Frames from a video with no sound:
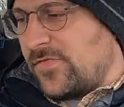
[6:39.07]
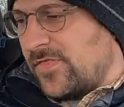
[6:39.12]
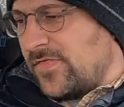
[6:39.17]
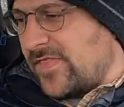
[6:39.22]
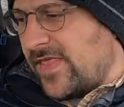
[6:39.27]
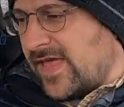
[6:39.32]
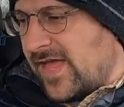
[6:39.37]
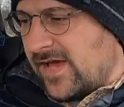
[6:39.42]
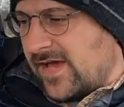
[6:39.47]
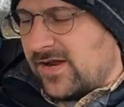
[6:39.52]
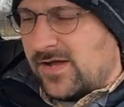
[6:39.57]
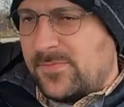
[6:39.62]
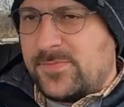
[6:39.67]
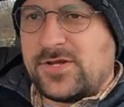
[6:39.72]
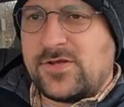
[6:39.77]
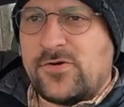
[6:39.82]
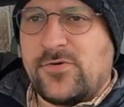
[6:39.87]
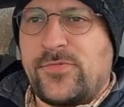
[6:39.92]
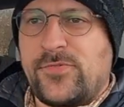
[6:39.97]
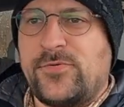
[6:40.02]
than that, I'm going
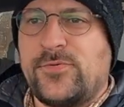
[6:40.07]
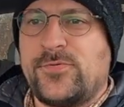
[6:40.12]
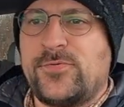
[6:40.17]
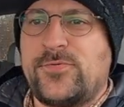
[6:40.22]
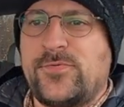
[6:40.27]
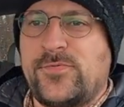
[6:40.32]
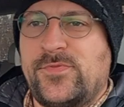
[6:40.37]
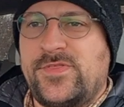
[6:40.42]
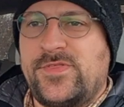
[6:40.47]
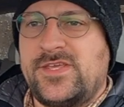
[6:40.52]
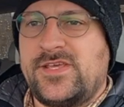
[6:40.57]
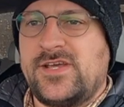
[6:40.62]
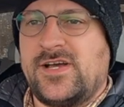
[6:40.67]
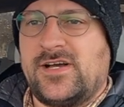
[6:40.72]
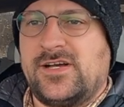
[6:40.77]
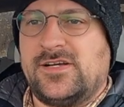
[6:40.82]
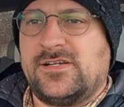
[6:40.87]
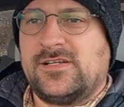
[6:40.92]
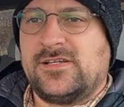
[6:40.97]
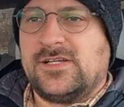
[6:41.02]
to go through the
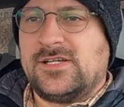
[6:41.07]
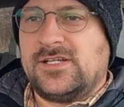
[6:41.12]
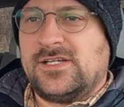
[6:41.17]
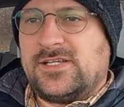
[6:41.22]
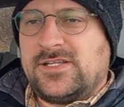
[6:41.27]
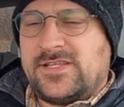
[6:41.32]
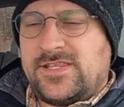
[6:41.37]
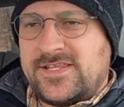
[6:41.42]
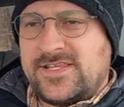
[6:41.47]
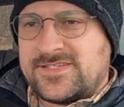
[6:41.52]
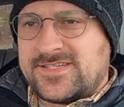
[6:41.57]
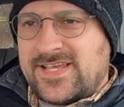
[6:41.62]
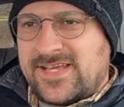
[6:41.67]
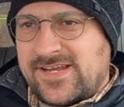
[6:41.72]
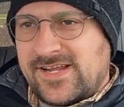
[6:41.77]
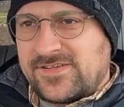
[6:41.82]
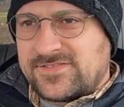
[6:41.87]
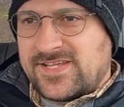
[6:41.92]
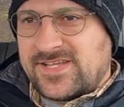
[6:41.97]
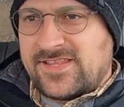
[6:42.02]
inside
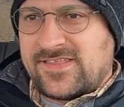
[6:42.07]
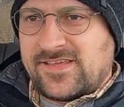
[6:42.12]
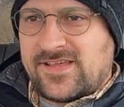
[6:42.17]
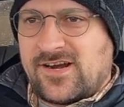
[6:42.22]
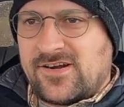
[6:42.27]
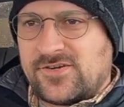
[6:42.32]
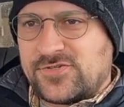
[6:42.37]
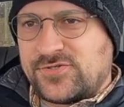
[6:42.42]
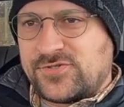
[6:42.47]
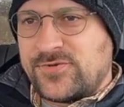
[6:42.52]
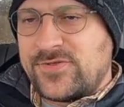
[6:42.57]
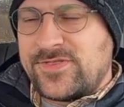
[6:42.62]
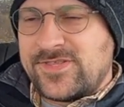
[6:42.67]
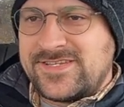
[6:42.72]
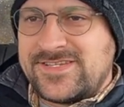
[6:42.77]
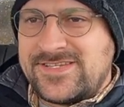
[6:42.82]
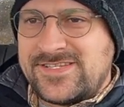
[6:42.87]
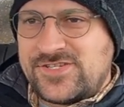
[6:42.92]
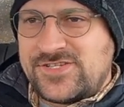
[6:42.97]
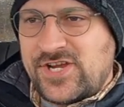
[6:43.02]
and outside of the car, show you the
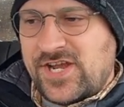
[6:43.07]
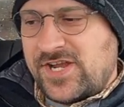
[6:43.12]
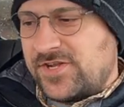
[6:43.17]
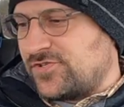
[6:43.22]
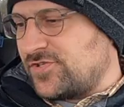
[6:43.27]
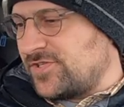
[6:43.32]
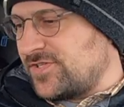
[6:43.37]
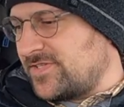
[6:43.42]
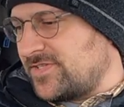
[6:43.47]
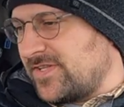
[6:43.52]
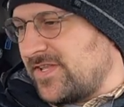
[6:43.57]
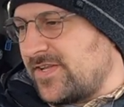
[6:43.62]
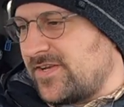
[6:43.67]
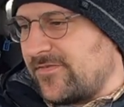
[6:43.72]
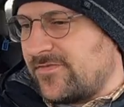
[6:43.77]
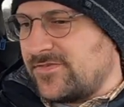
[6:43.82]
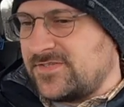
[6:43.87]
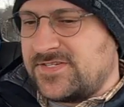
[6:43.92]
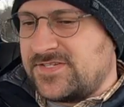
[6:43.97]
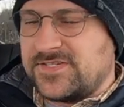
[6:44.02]
changes and the
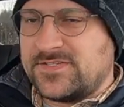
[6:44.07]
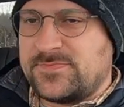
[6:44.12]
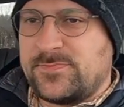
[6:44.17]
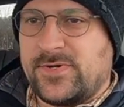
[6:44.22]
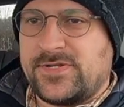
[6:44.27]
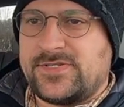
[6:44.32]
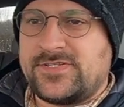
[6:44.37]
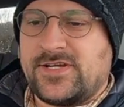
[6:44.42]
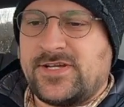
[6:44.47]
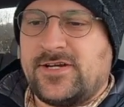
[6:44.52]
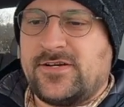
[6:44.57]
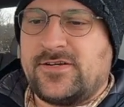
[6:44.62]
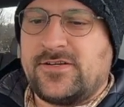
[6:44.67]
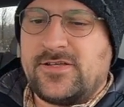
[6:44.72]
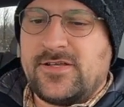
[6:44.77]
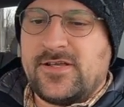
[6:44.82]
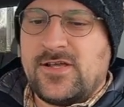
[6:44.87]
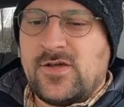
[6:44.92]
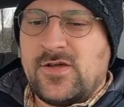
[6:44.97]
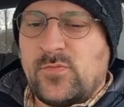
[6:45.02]
differences, but
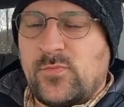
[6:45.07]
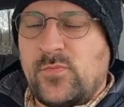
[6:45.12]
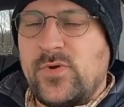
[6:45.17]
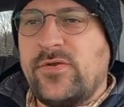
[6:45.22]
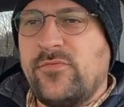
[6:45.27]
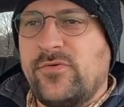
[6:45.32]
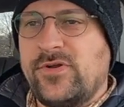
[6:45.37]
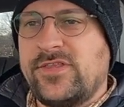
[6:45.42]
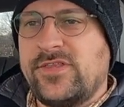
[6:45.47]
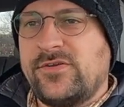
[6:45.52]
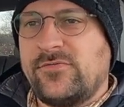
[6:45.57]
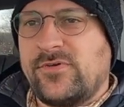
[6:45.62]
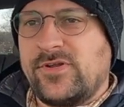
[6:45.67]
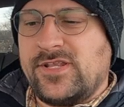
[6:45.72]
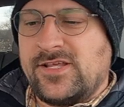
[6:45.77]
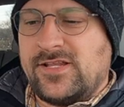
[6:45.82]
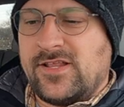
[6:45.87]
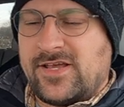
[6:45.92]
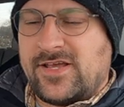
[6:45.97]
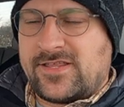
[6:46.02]
we
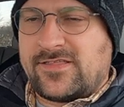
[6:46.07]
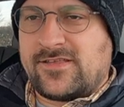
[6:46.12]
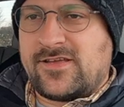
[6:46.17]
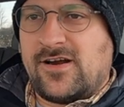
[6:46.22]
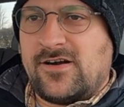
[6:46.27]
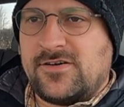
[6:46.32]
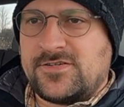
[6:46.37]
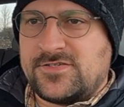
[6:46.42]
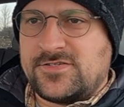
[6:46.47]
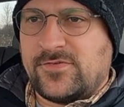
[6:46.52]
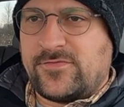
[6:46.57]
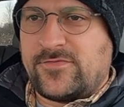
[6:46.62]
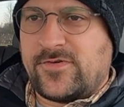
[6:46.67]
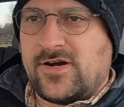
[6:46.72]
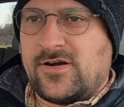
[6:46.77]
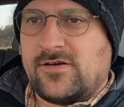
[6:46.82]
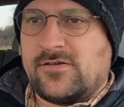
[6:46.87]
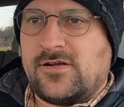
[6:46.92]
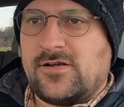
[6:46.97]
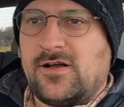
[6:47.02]
really like the car so
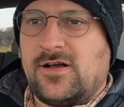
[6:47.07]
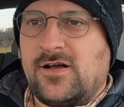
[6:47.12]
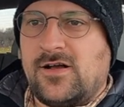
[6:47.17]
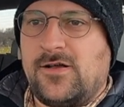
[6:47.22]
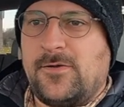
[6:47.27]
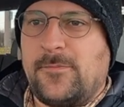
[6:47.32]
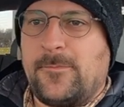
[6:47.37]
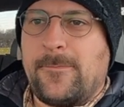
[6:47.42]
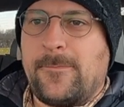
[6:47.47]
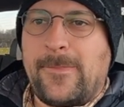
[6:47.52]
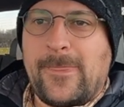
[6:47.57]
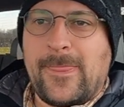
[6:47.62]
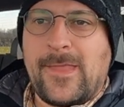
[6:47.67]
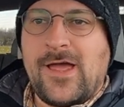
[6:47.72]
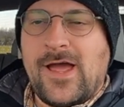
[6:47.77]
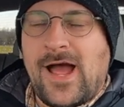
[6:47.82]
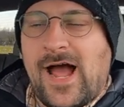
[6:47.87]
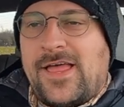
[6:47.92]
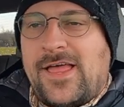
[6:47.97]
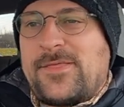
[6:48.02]
far.
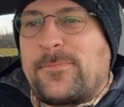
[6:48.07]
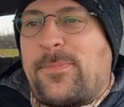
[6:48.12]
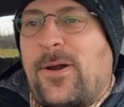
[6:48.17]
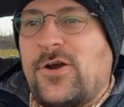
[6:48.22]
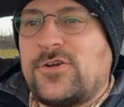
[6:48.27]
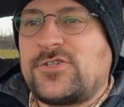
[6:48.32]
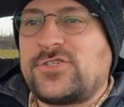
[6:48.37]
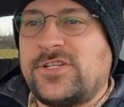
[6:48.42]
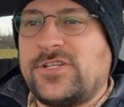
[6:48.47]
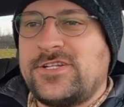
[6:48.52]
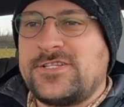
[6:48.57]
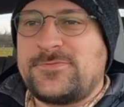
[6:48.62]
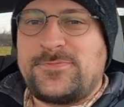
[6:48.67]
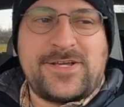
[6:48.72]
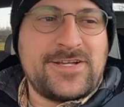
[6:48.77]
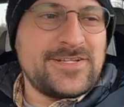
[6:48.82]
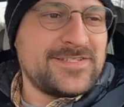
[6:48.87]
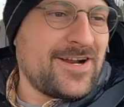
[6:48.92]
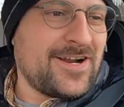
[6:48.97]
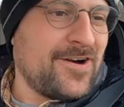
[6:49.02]
I think partially is
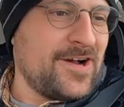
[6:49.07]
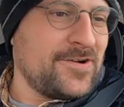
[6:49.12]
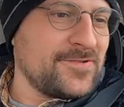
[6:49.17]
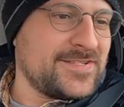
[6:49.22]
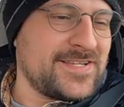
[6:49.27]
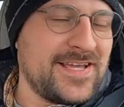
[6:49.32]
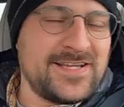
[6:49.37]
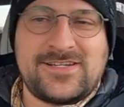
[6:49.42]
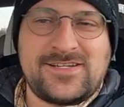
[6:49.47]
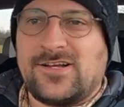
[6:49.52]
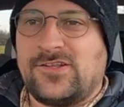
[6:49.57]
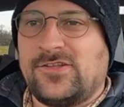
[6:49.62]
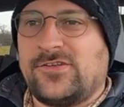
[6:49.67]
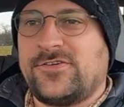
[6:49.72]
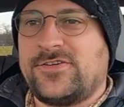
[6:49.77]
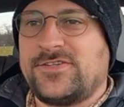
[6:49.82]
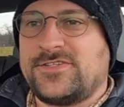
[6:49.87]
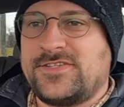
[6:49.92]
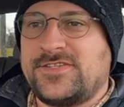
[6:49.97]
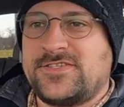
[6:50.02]
because our outside
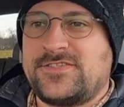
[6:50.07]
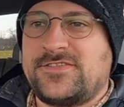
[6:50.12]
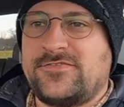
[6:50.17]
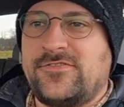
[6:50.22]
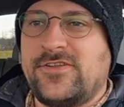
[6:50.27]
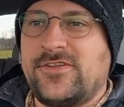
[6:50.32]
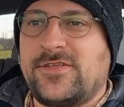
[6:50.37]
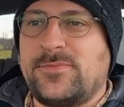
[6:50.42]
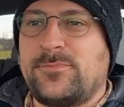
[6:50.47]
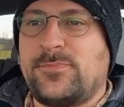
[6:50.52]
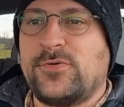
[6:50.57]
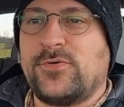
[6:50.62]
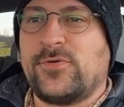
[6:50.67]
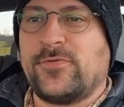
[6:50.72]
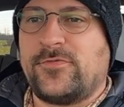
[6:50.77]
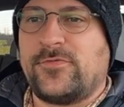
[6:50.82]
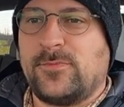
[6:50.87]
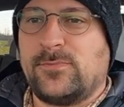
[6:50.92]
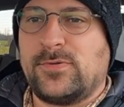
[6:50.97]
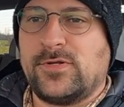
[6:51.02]
color is this really
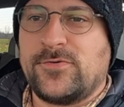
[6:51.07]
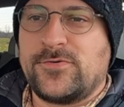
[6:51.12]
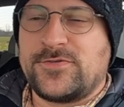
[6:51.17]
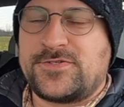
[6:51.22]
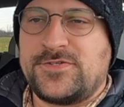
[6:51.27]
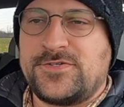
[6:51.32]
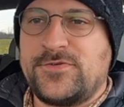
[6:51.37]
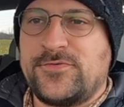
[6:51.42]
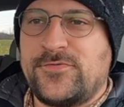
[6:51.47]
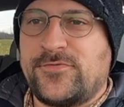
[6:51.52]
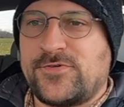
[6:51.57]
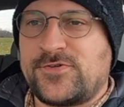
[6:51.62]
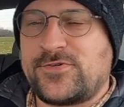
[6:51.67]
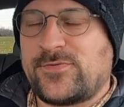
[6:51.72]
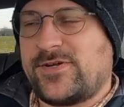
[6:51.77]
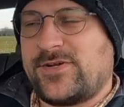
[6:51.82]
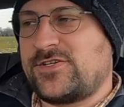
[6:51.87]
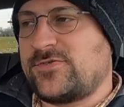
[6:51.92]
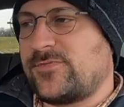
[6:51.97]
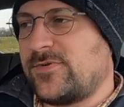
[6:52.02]
beautiful blue. It's new for
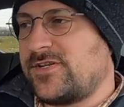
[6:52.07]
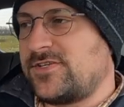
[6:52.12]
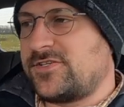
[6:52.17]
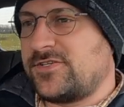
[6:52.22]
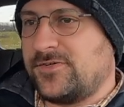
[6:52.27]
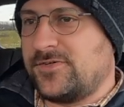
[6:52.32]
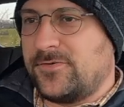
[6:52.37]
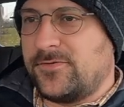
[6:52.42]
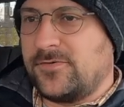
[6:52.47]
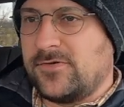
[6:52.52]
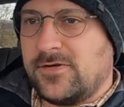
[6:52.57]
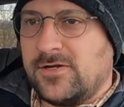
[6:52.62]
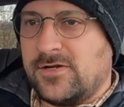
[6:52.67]
2022.